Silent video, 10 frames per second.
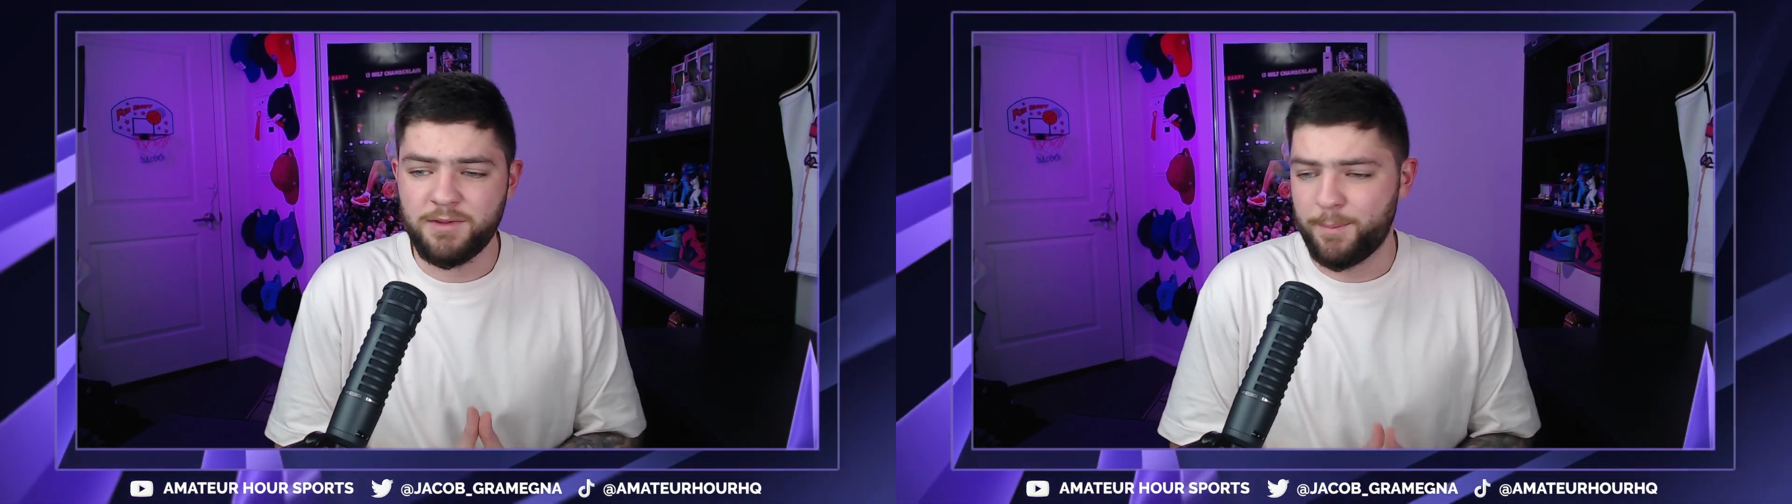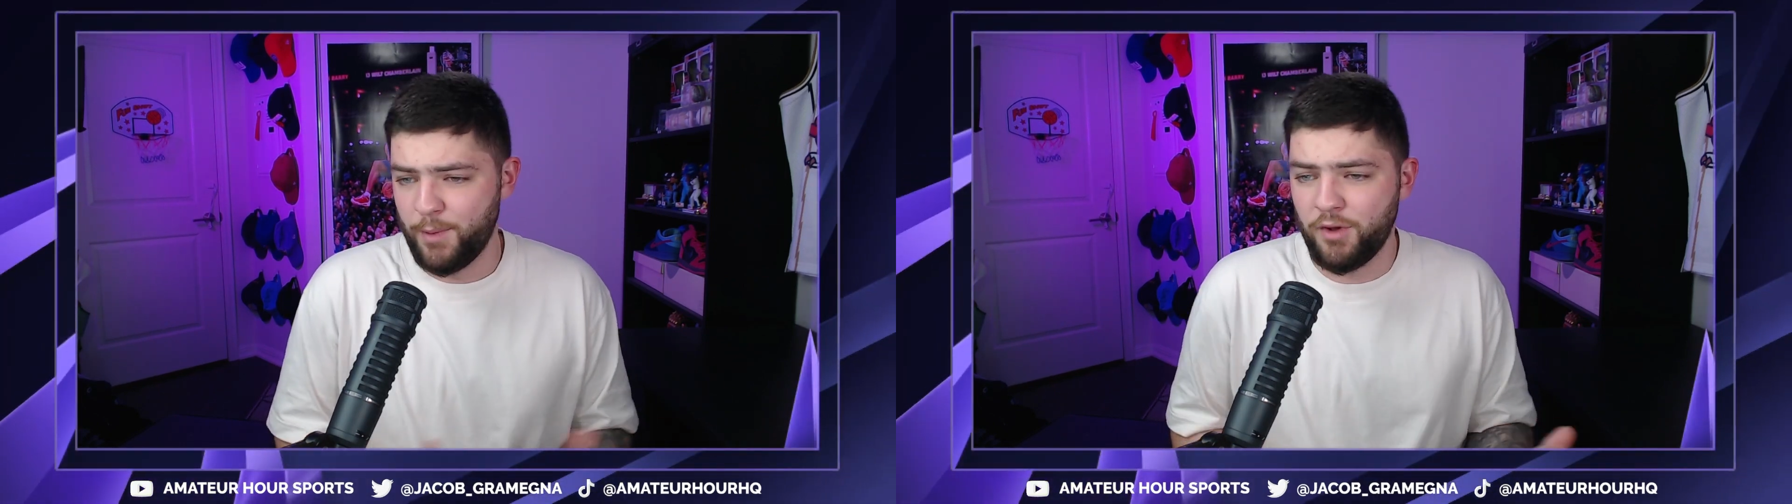
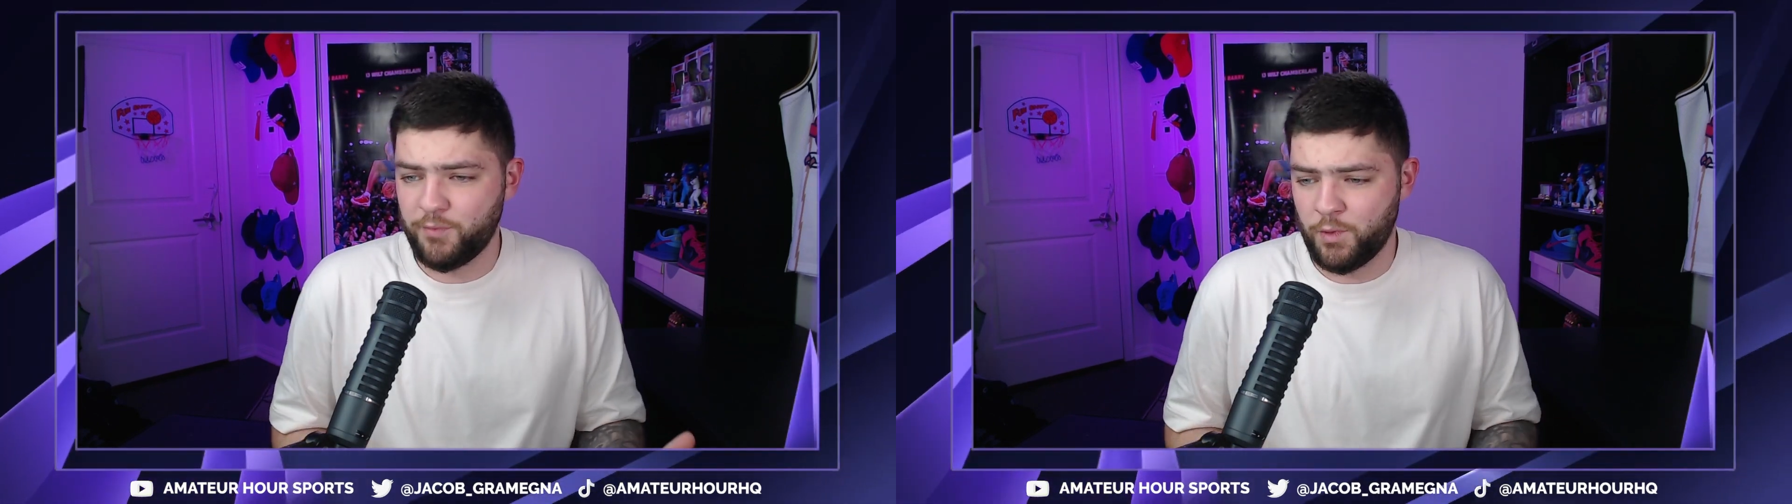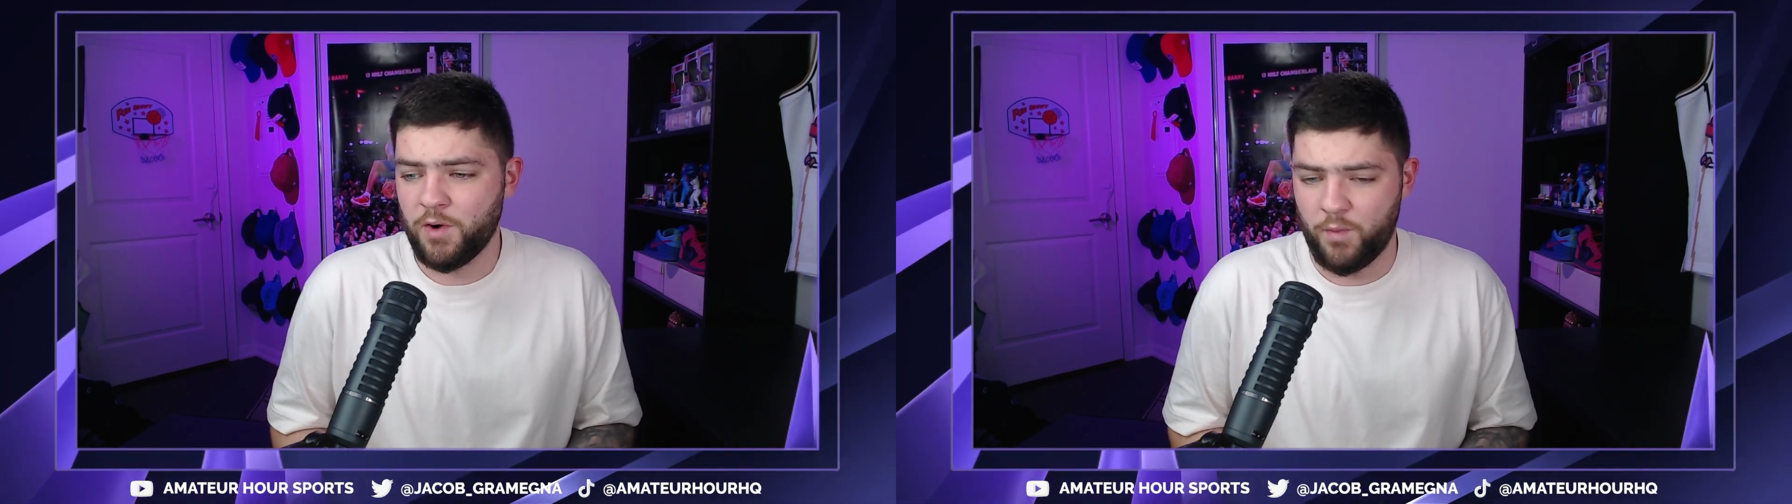The Bulls
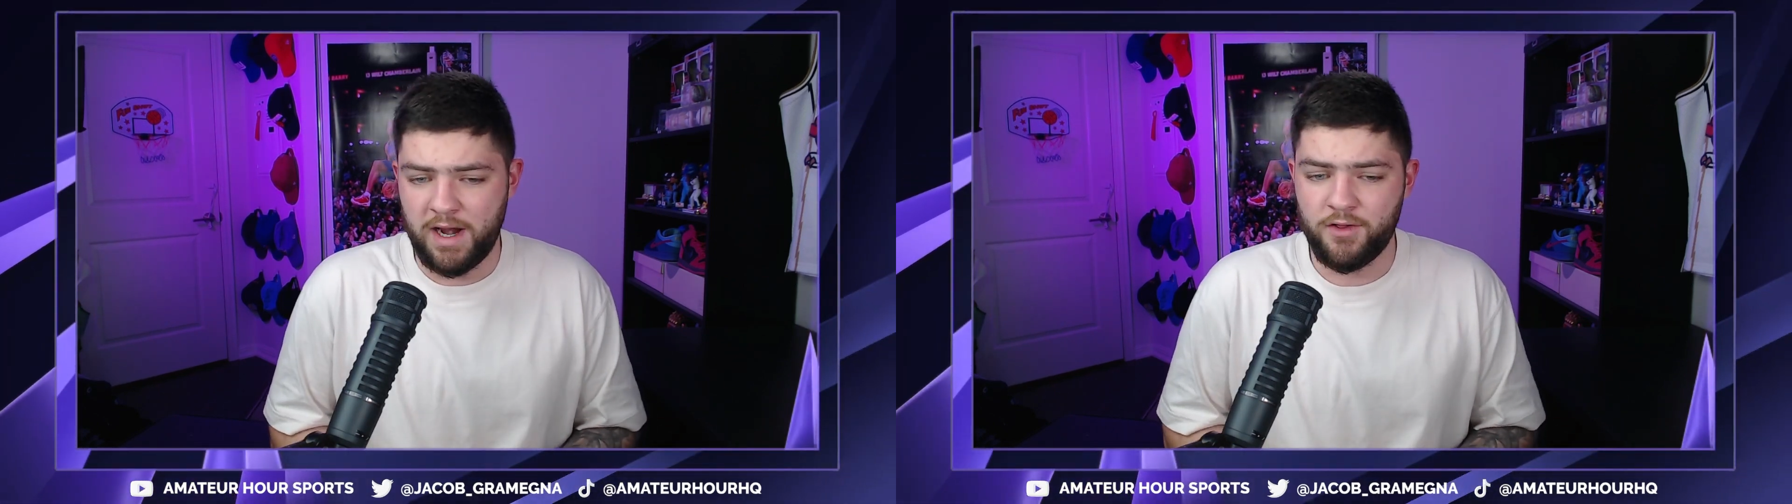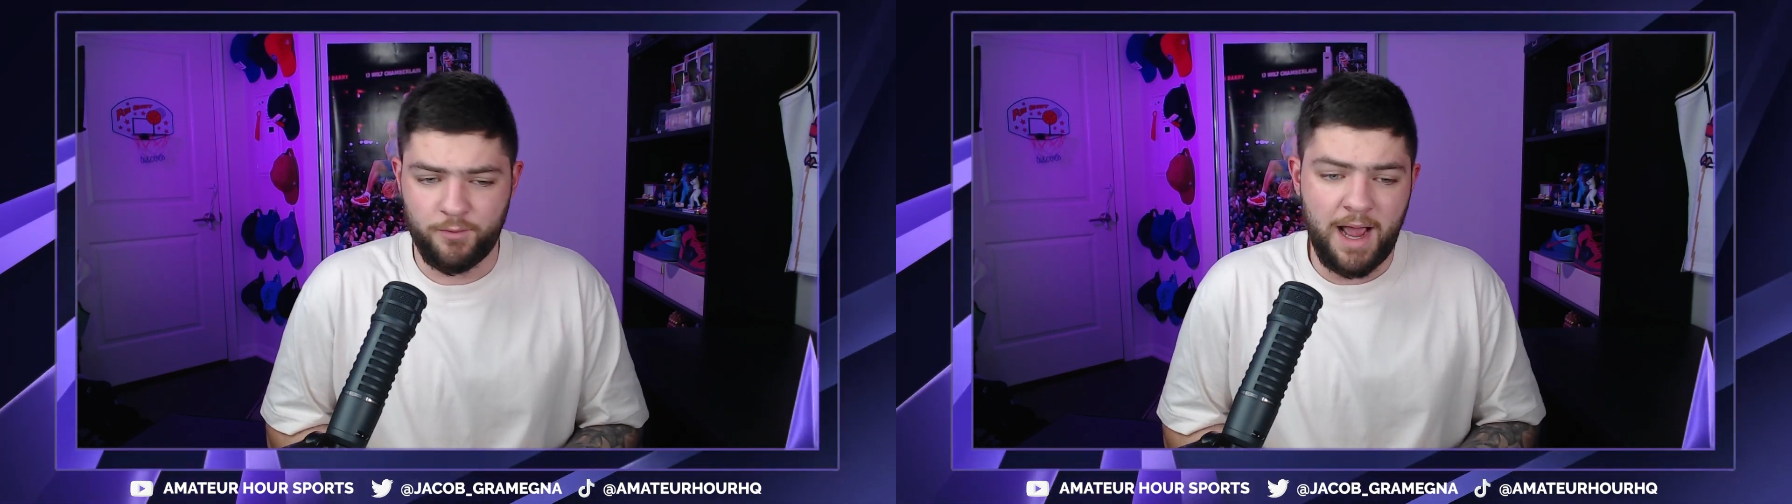were
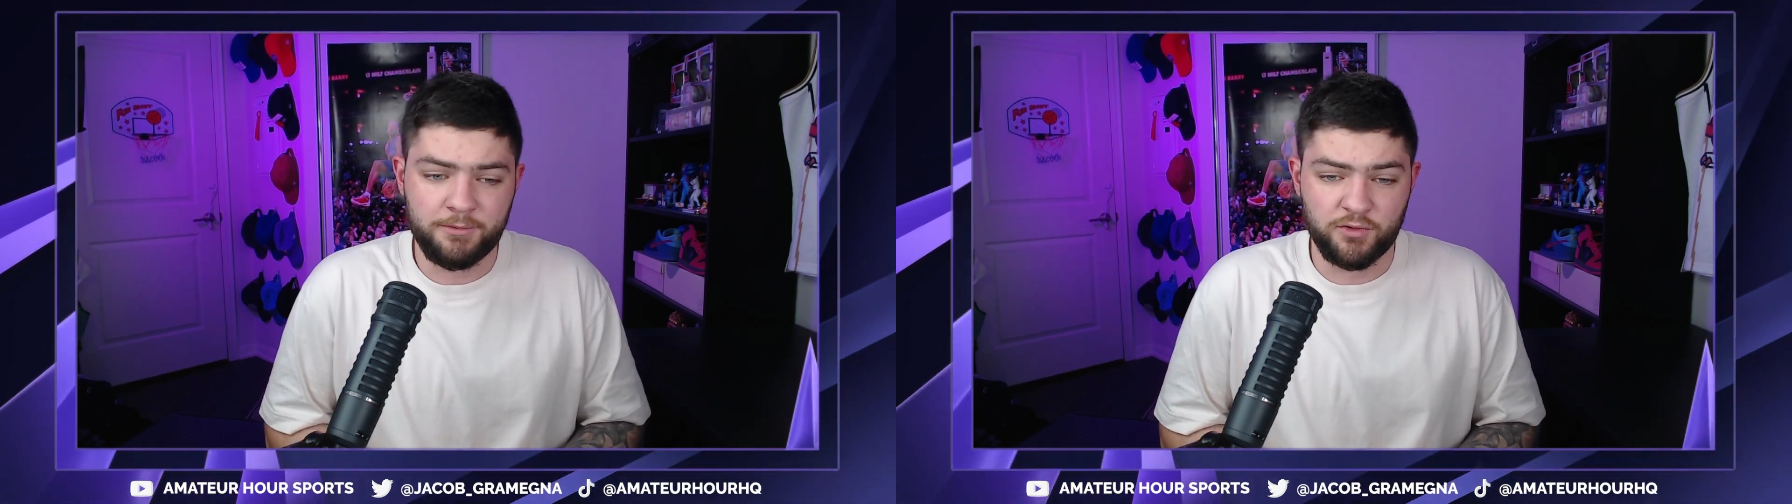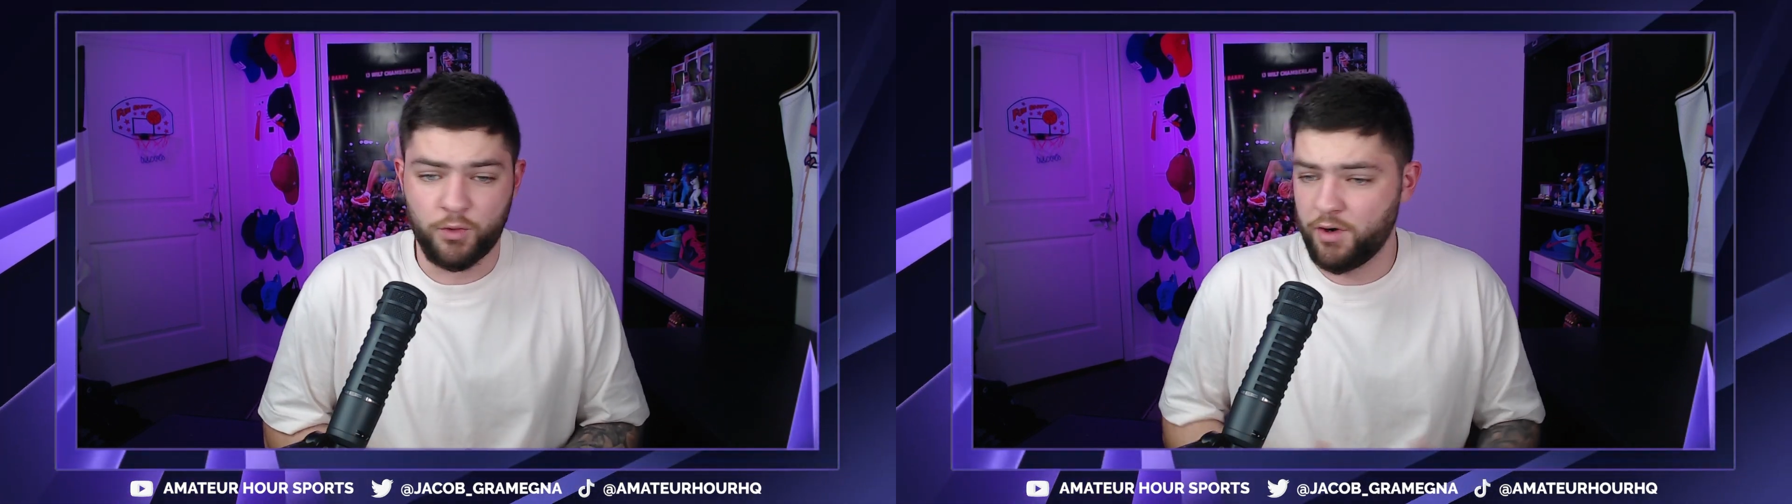aware the Raptors were